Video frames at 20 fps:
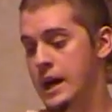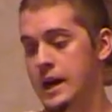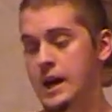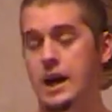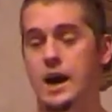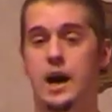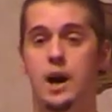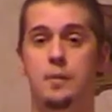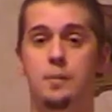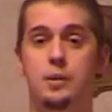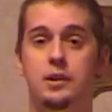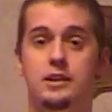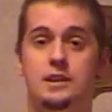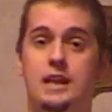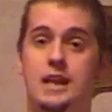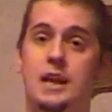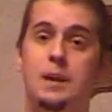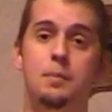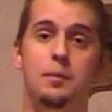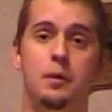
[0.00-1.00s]
But
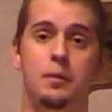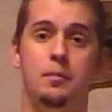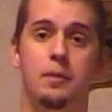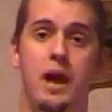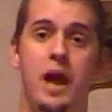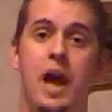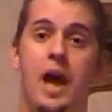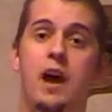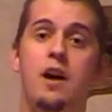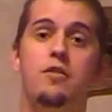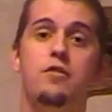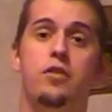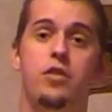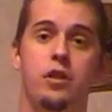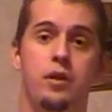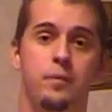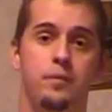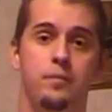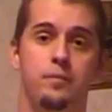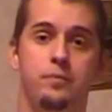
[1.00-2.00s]
keep them, have
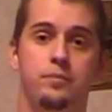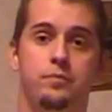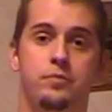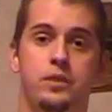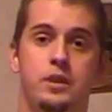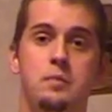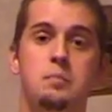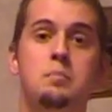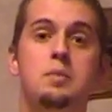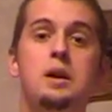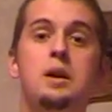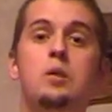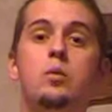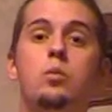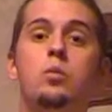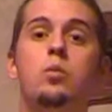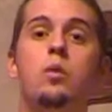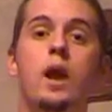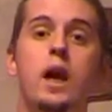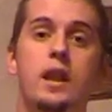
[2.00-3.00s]
them, be
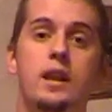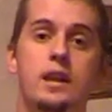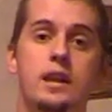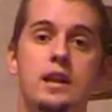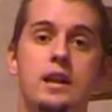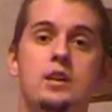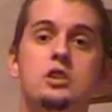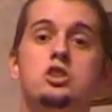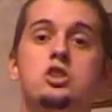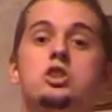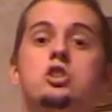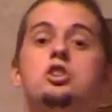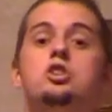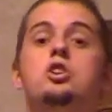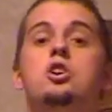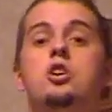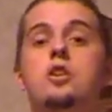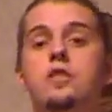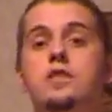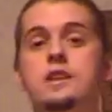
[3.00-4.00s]
ready.
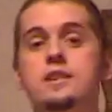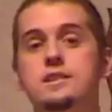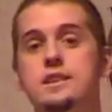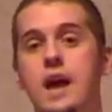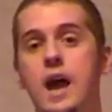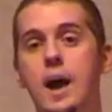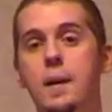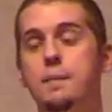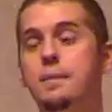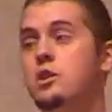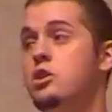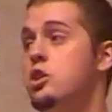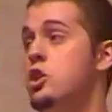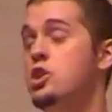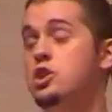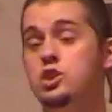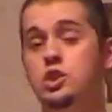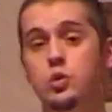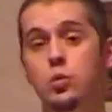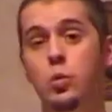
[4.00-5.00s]
Should this happen,
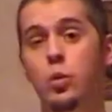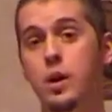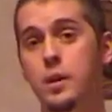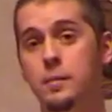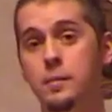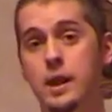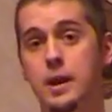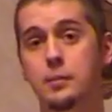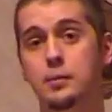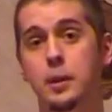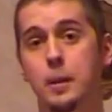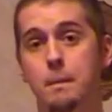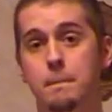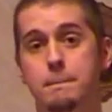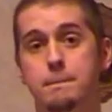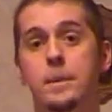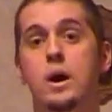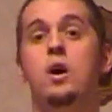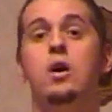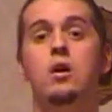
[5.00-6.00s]
you want to be able to
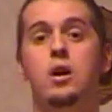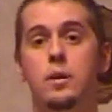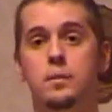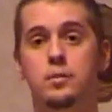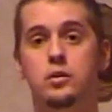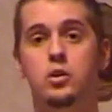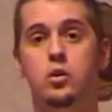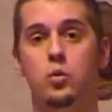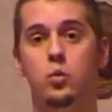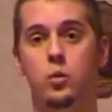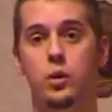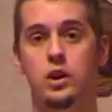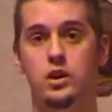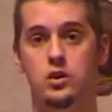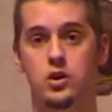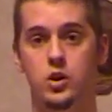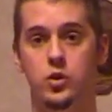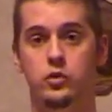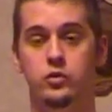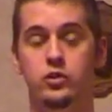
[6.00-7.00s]
bar up your
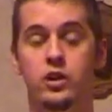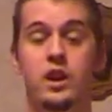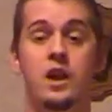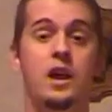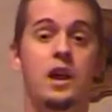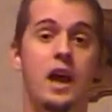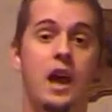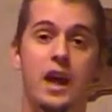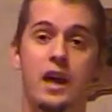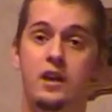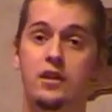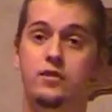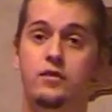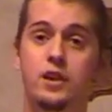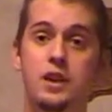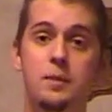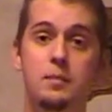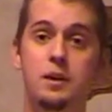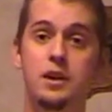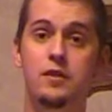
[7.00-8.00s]
windows. And if
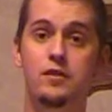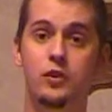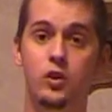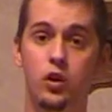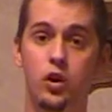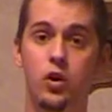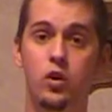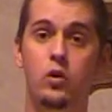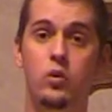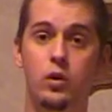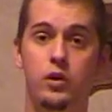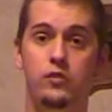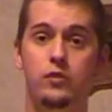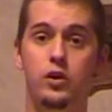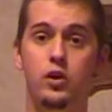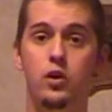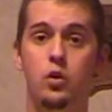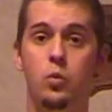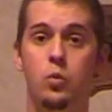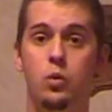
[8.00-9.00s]
need be, if you're
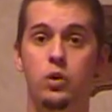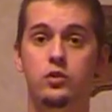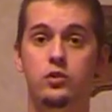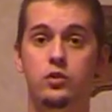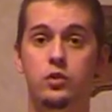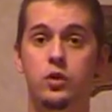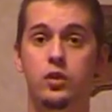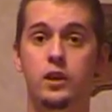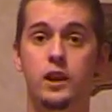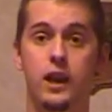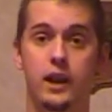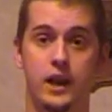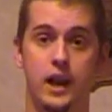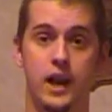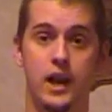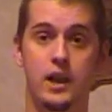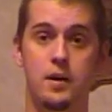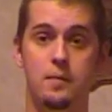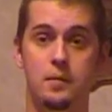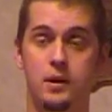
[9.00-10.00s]
in a one-story like
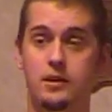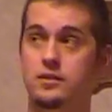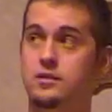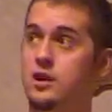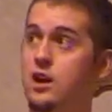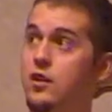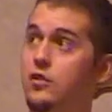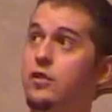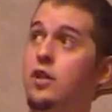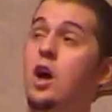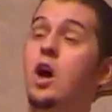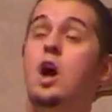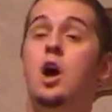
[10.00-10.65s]
I am myself,